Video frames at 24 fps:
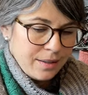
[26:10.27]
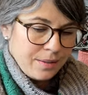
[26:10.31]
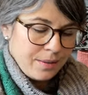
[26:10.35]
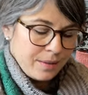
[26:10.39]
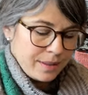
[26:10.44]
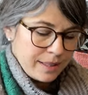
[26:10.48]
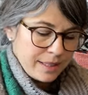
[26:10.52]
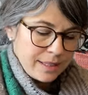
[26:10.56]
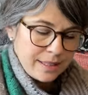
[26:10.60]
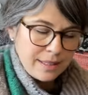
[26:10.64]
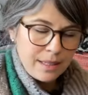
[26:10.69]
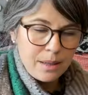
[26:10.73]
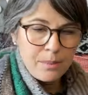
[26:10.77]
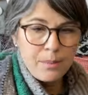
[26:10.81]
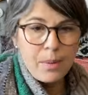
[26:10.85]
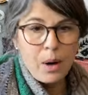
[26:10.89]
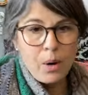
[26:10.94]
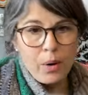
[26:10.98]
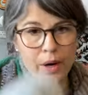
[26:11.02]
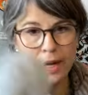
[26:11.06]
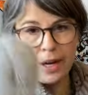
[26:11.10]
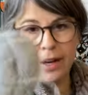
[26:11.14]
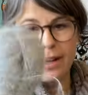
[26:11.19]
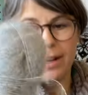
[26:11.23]
some
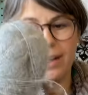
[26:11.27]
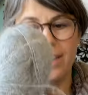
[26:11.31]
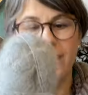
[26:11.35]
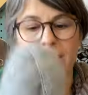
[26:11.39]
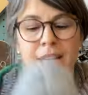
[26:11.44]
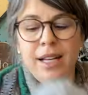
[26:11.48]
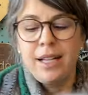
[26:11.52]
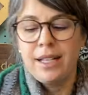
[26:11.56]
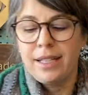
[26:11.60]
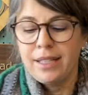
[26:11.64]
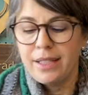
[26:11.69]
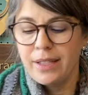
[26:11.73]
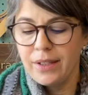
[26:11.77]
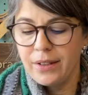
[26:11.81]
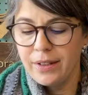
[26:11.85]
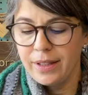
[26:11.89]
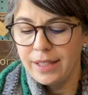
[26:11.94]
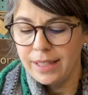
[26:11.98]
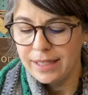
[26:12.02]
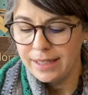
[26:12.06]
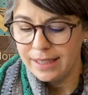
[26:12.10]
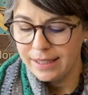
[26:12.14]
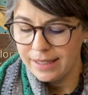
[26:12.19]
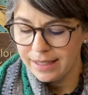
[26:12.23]
mohair. So
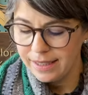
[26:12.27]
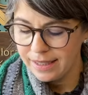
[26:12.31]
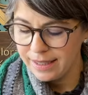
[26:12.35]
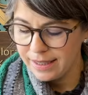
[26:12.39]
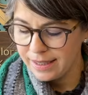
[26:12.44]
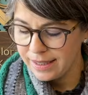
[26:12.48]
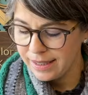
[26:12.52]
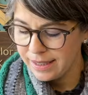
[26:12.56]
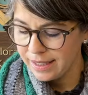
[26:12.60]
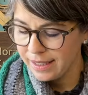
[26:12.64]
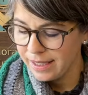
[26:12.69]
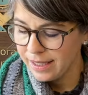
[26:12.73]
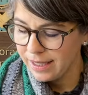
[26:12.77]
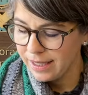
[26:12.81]
this is